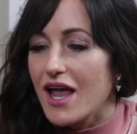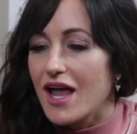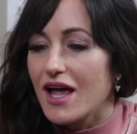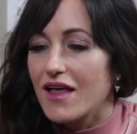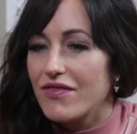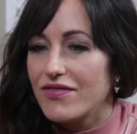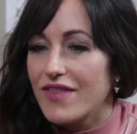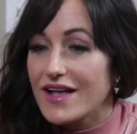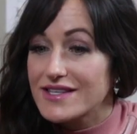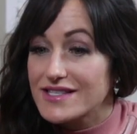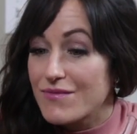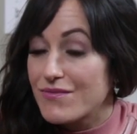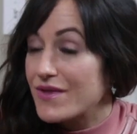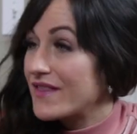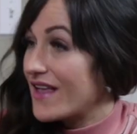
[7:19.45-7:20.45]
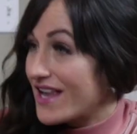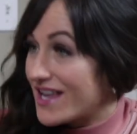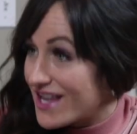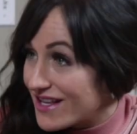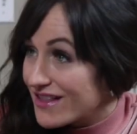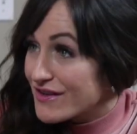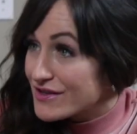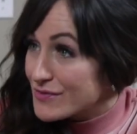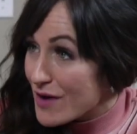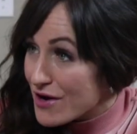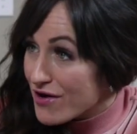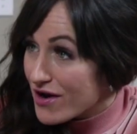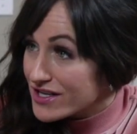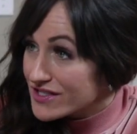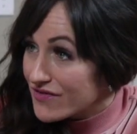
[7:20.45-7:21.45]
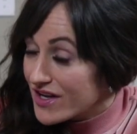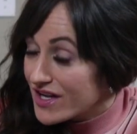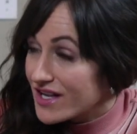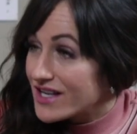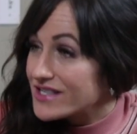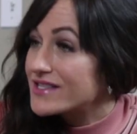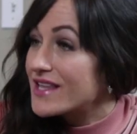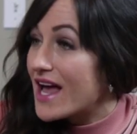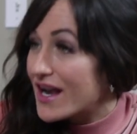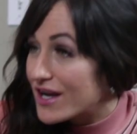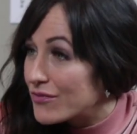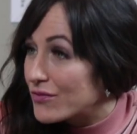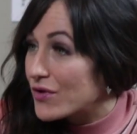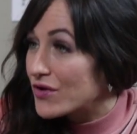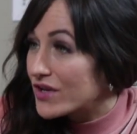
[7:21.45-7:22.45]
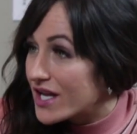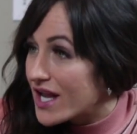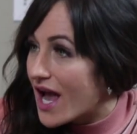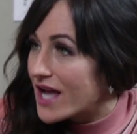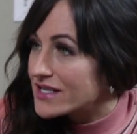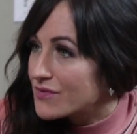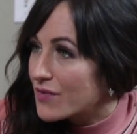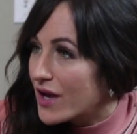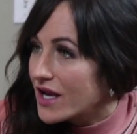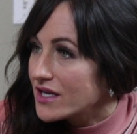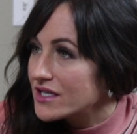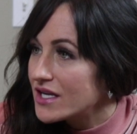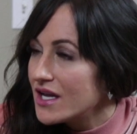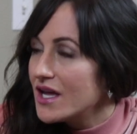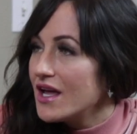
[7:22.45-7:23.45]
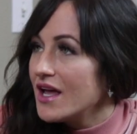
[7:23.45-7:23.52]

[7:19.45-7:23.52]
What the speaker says: and that's something that he loves about CrossFit is that community aspect.